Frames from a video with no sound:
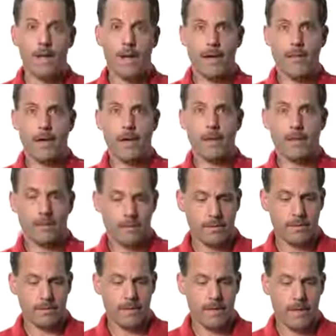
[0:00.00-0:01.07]
Hi there.
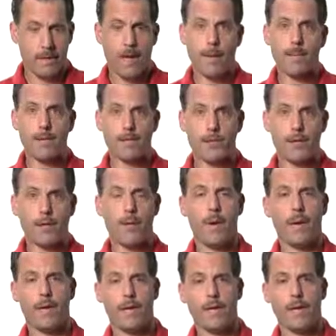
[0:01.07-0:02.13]
I'm going to show you
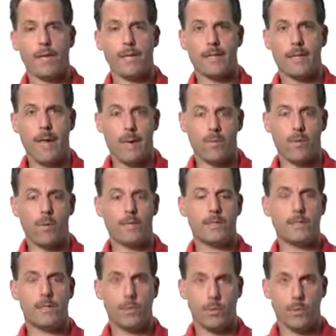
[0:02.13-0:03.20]
how to connect a
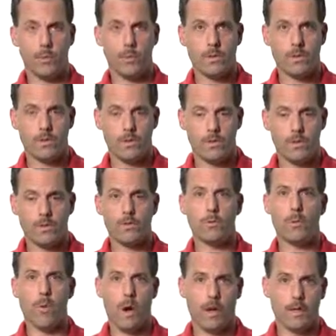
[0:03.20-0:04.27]
LabQuest2 to a
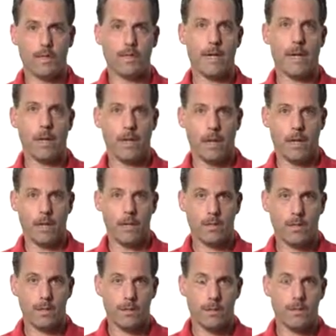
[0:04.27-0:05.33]
wireless network
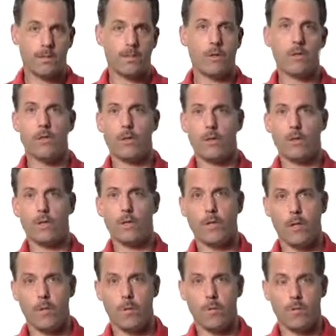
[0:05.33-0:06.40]
so that you can
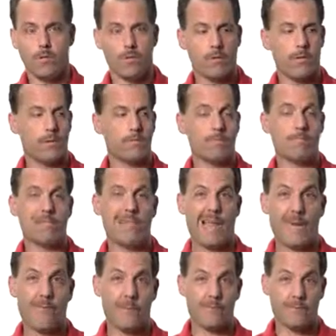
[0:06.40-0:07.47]
use
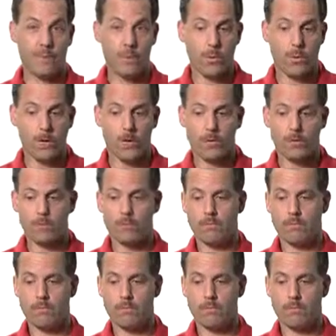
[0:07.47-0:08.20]
LabQuest Viewer,